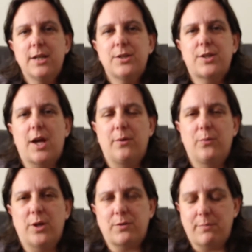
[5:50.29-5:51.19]
So
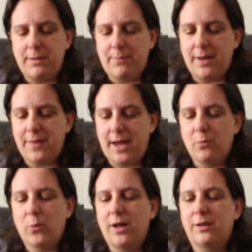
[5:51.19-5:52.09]
what do I mean by
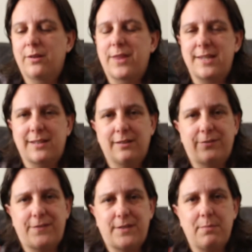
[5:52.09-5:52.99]
that? Well, this little
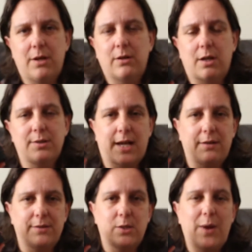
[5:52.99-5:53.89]
50mm goes
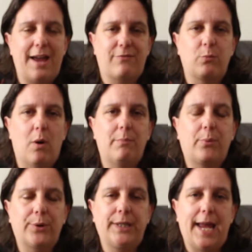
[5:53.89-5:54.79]
down to
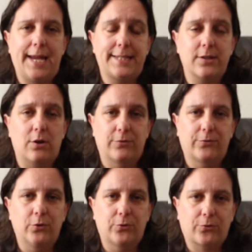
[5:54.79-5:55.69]
f1.8 on a
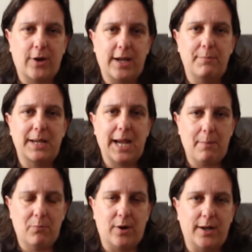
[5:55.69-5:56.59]
full frame
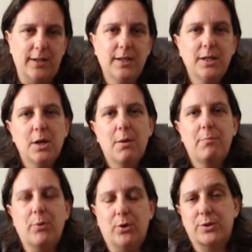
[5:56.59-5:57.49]
camera,
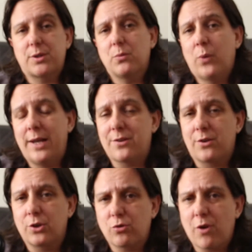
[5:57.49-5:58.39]
but when it's
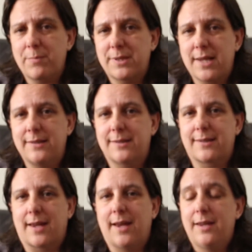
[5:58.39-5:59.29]
on a crop
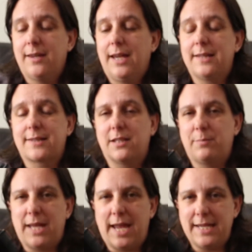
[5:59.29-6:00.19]
sensor, it's going to
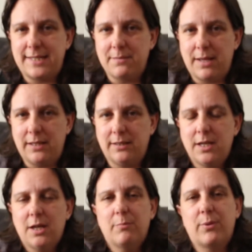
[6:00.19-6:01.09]
be 80mm,
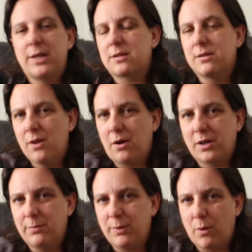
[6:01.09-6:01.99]
but it's not
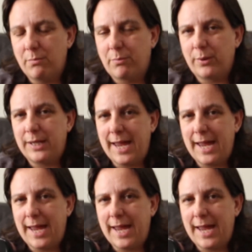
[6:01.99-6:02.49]
going to be 1.8.